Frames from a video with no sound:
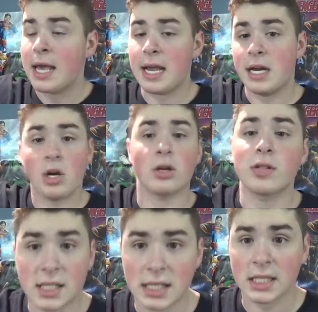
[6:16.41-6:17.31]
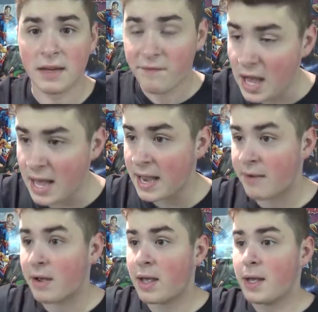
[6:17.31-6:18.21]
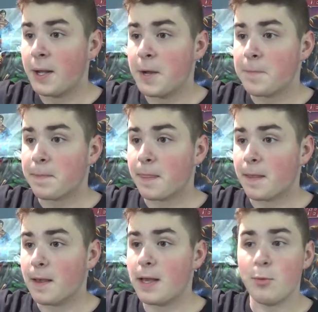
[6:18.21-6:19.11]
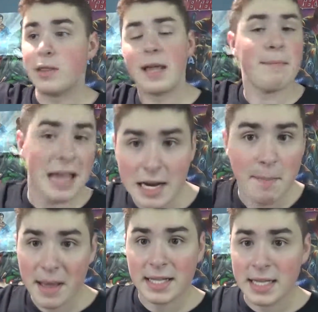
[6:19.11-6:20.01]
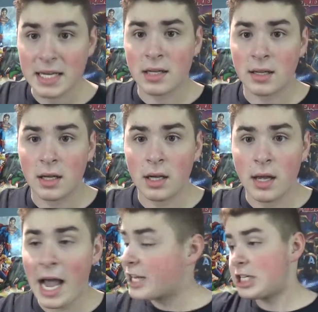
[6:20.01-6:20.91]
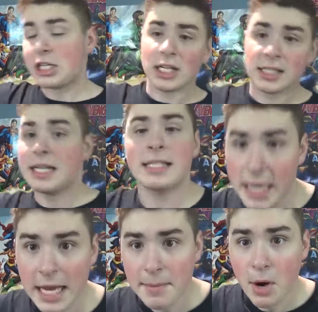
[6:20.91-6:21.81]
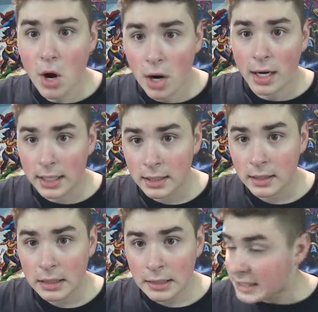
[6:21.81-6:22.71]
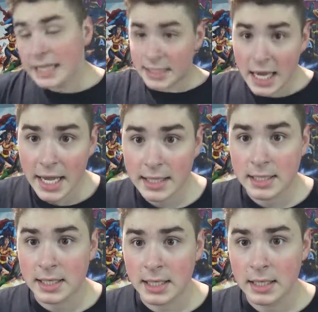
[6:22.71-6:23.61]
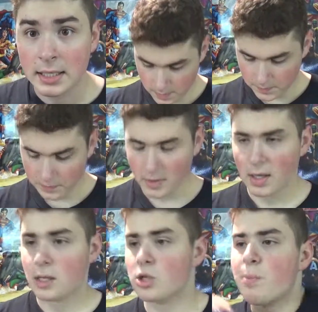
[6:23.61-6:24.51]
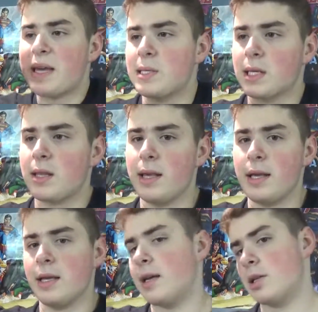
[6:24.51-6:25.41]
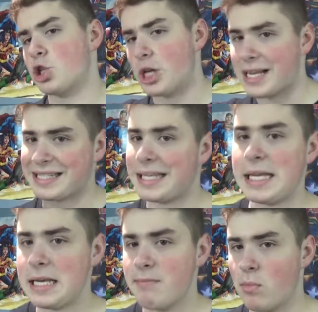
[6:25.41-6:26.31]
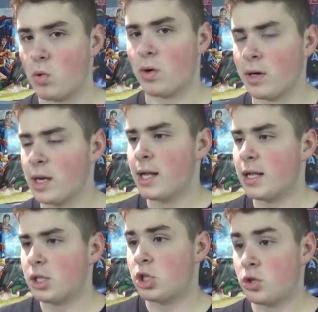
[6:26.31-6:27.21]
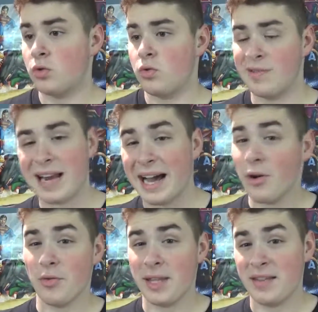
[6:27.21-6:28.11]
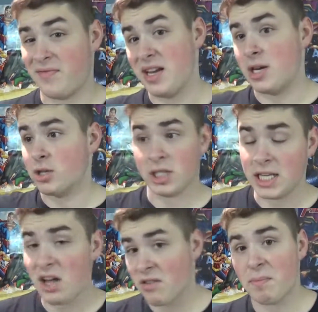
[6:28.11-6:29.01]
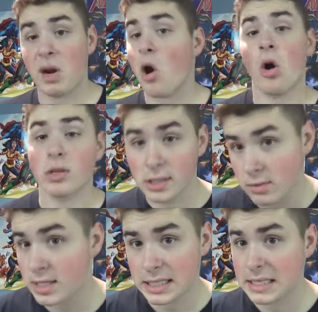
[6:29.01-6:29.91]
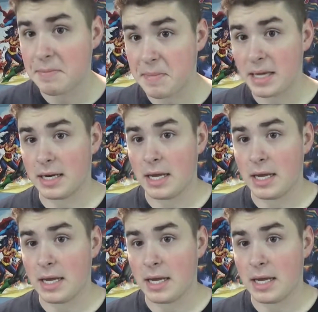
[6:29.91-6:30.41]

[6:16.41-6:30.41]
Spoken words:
in Earth 65. They made it a big deal. And she just needs to eat more. That's it. So basically, she has to eat more to not only feed herself, but also the symbiote.